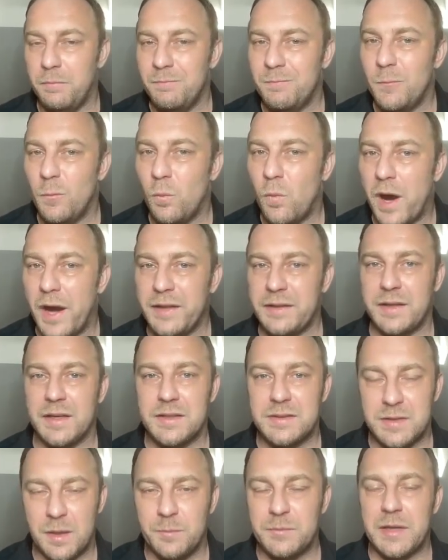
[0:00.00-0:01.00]
white can
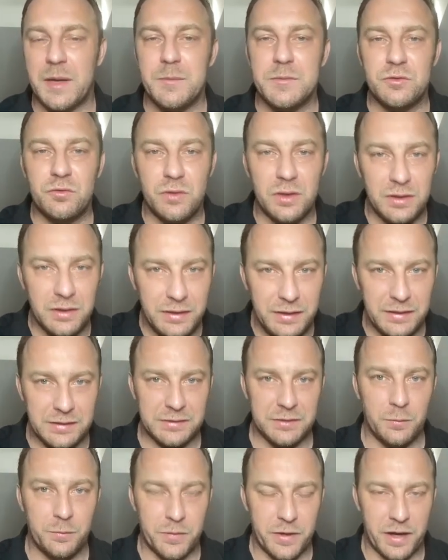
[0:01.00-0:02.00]
sometimes release
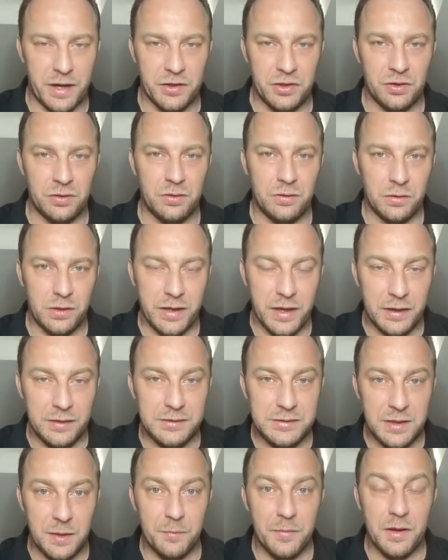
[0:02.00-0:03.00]
the pressure can
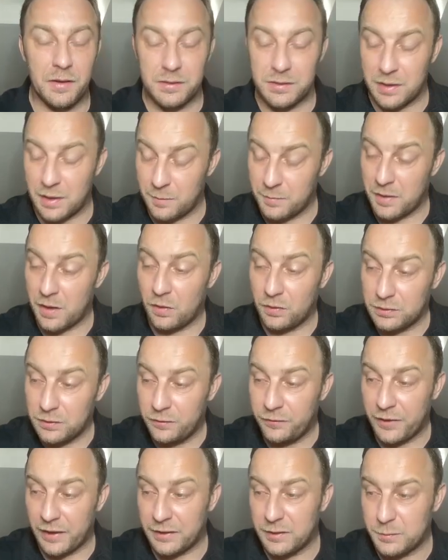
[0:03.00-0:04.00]
some, somehow
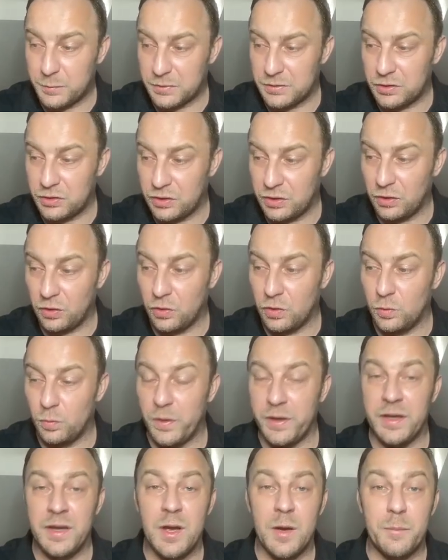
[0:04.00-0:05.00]
defend his position in a good
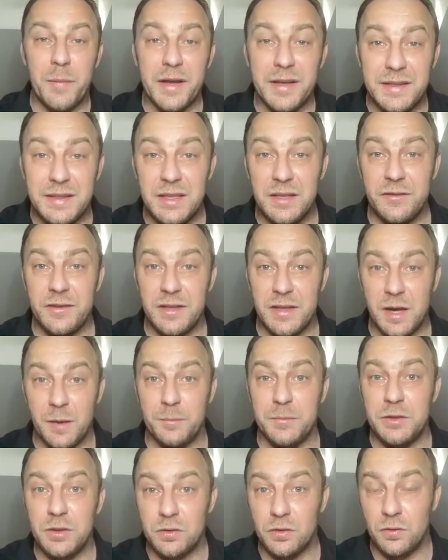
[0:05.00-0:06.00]
way by giving
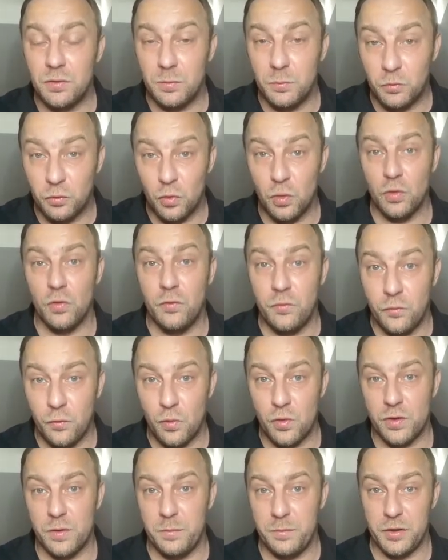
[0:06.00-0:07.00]
up the rook
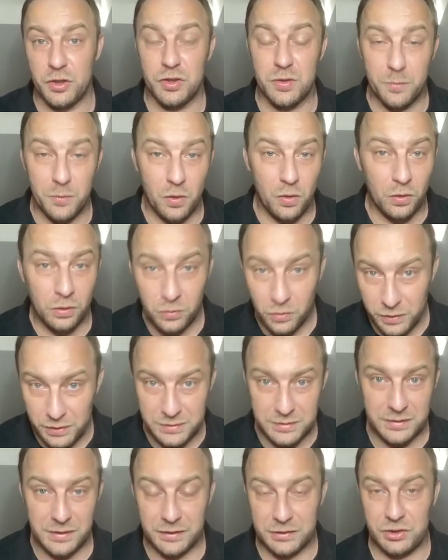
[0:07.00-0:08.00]
for a bishop although it's
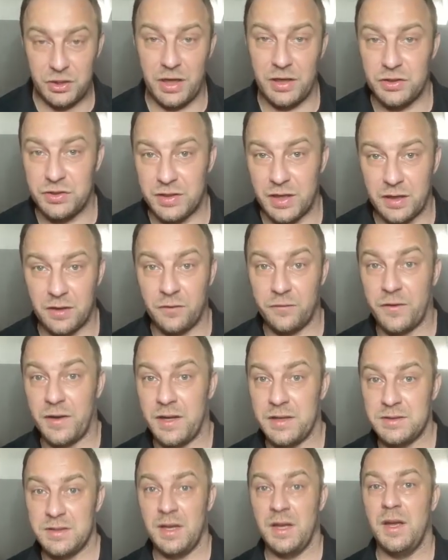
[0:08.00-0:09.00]
an exchange
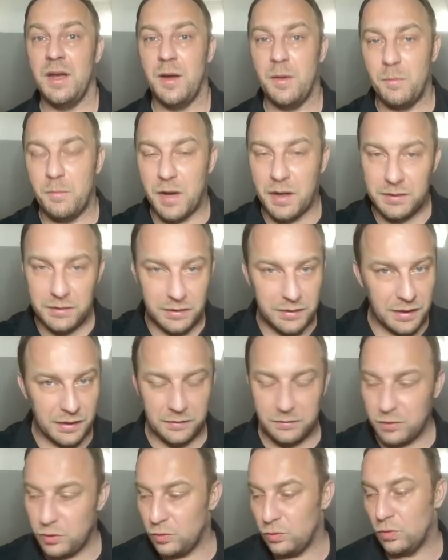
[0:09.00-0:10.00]
sacrifice but
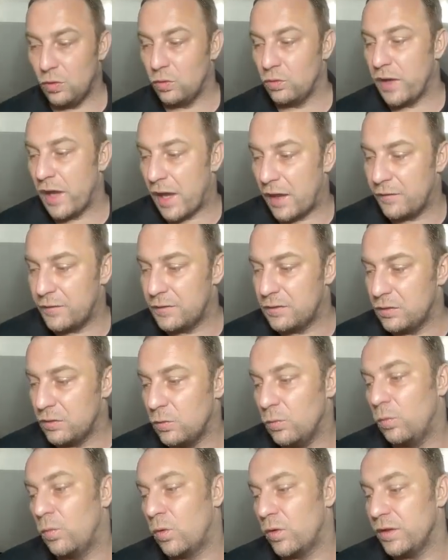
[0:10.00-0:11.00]
then you don't have to
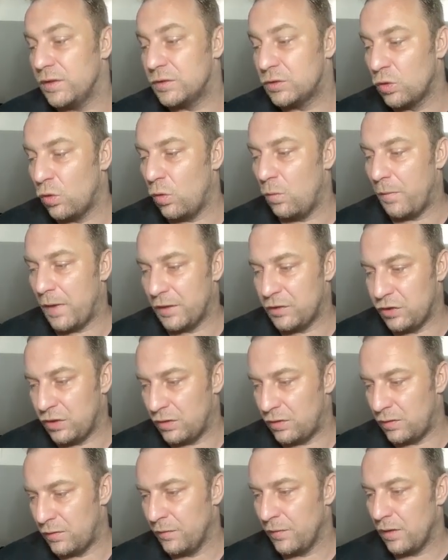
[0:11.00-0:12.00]
worry so much
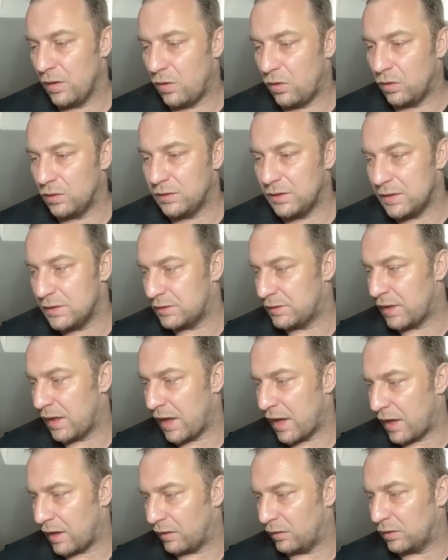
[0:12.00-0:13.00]
here on this
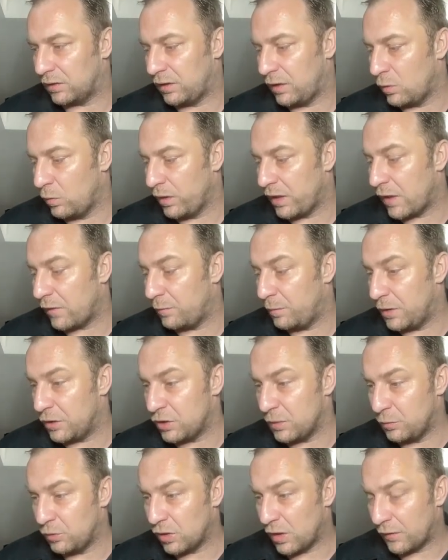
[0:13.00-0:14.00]
diagonal here we have
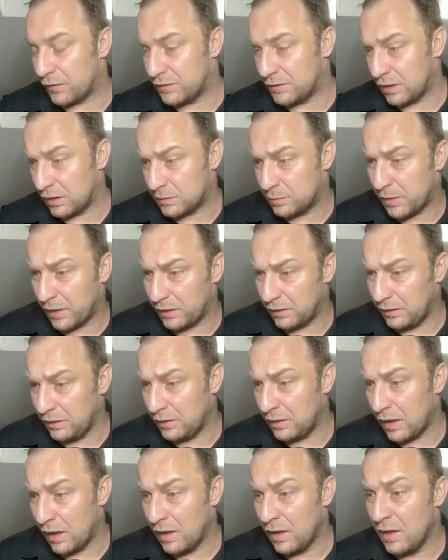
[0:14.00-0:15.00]
bishop to f6 by
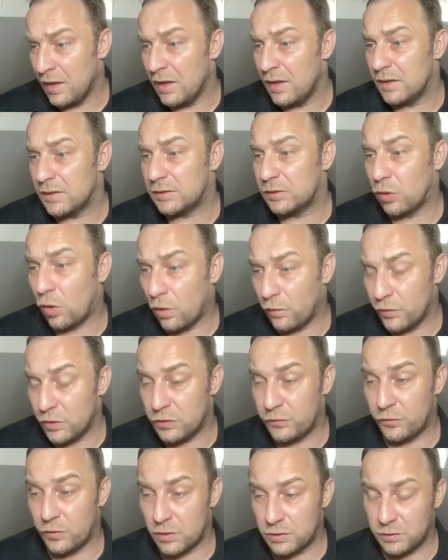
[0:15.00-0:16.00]
Leela Stockfish
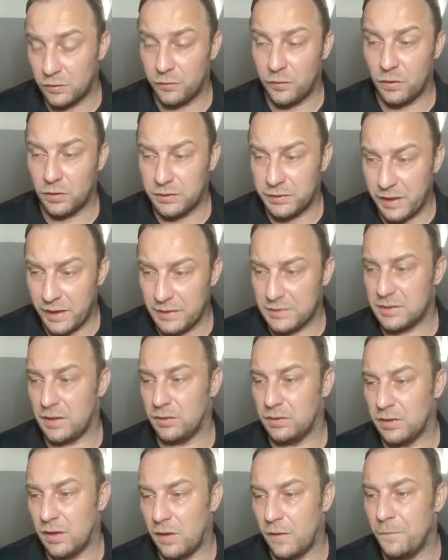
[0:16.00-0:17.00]
first of all takes
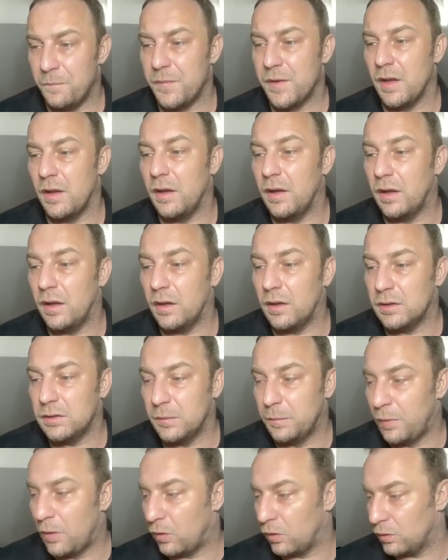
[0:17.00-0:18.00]
out now uh, the
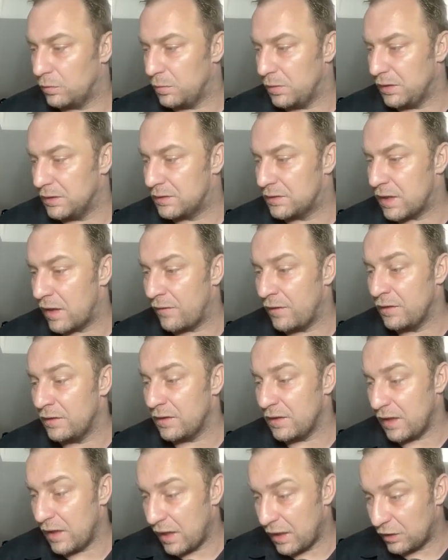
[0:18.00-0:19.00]
pawn on b7
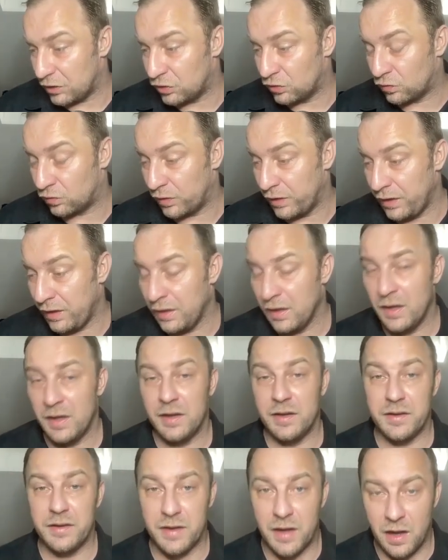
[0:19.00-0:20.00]
h3
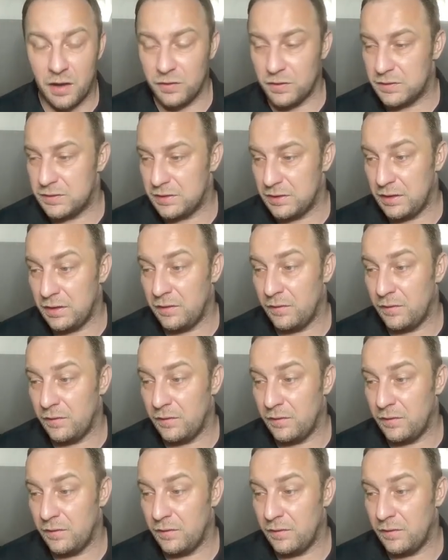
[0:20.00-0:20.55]
now you see